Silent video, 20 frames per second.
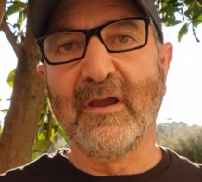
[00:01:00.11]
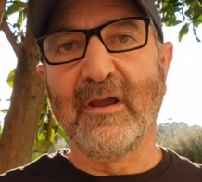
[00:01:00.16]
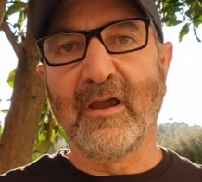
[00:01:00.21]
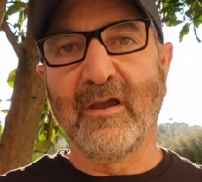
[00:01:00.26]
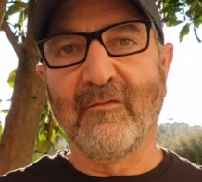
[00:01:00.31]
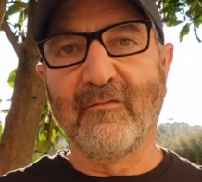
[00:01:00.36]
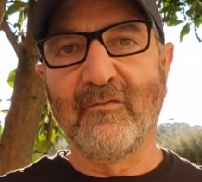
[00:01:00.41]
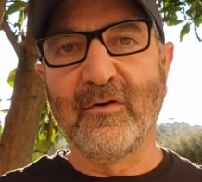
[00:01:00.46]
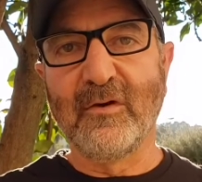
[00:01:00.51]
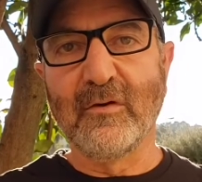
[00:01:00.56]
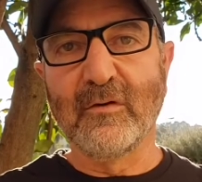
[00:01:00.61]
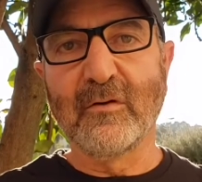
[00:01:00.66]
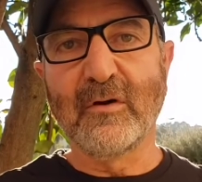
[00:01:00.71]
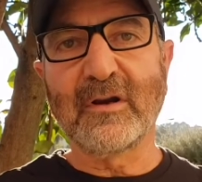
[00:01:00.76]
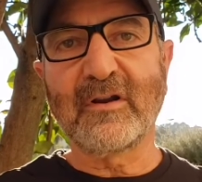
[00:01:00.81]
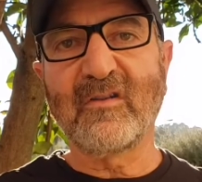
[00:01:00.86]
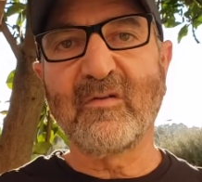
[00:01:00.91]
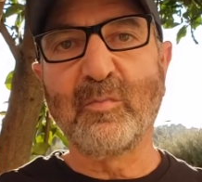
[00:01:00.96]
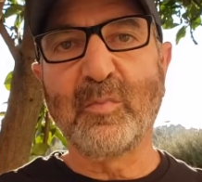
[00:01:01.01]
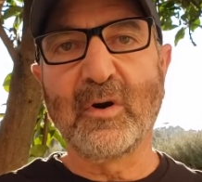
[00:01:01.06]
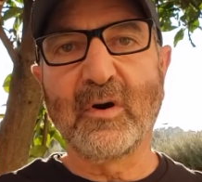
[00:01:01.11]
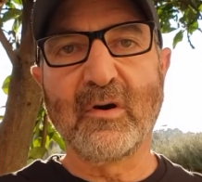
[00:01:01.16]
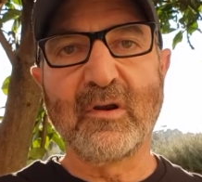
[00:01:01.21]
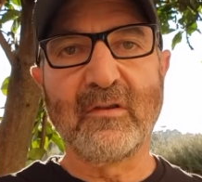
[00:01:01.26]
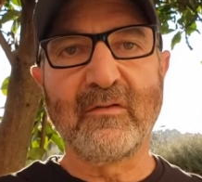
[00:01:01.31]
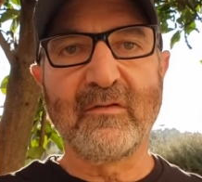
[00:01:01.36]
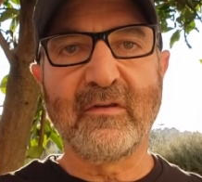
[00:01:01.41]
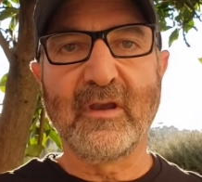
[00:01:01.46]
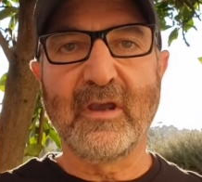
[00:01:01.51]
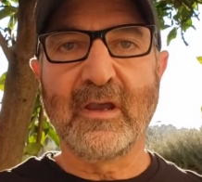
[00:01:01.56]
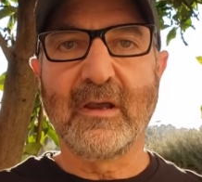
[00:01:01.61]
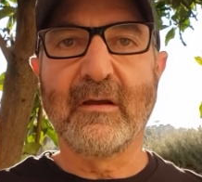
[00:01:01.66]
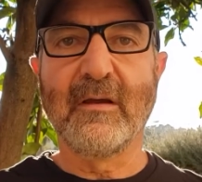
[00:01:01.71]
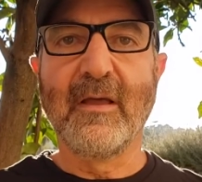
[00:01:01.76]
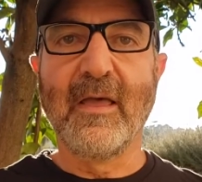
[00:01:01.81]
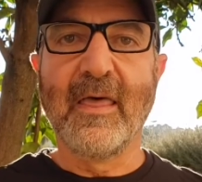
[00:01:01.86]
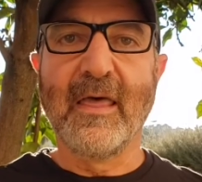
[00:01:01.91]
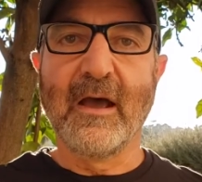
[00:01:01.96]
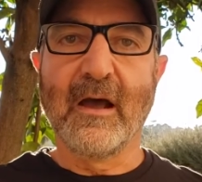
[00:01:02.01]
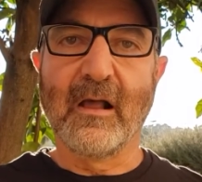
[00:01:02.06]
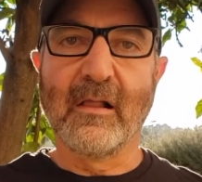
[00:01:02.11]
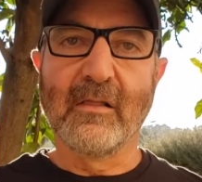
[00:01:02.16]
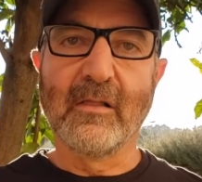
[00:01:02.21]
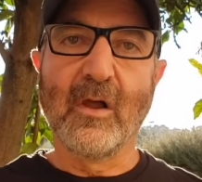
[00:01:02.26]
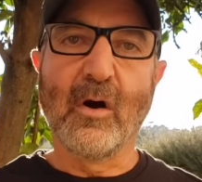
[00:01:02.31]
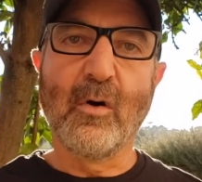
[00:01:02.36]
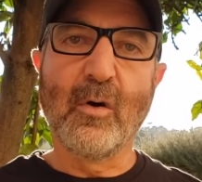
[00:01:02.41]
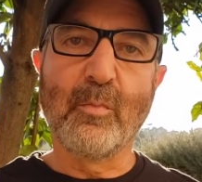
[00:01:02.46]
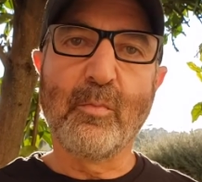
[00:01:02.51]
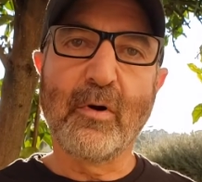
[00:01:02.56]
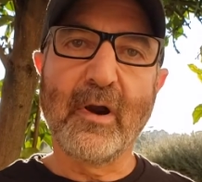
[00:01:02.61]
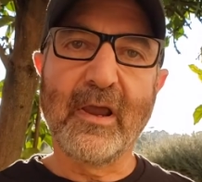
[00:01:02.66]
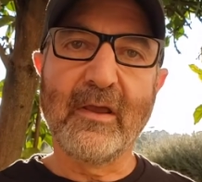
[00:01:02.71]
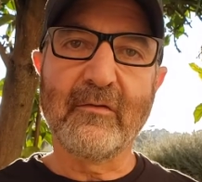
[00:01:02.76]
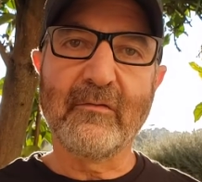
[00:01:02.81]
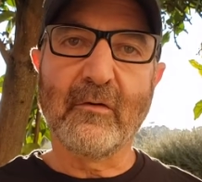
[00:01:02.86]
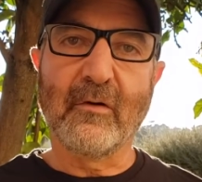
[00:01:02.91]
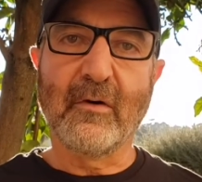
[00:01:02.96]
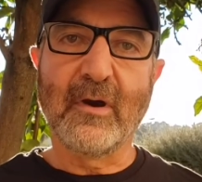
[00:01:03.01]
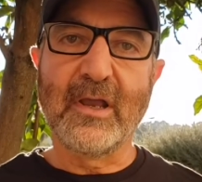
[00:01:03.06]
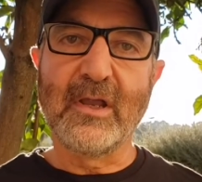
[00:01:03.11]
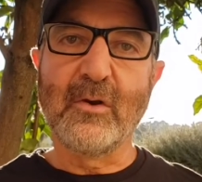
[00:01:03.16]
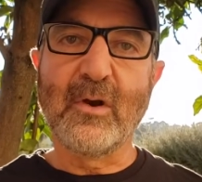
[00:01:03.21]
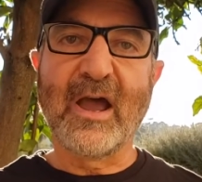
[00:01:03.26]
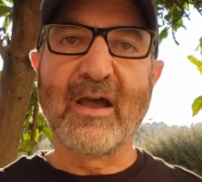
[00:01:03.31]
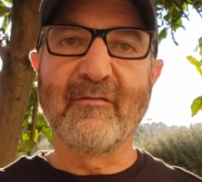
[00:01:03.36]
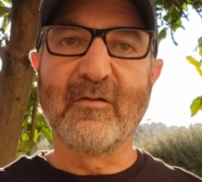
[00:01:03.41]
if you're experiencing a low appraisal and you have a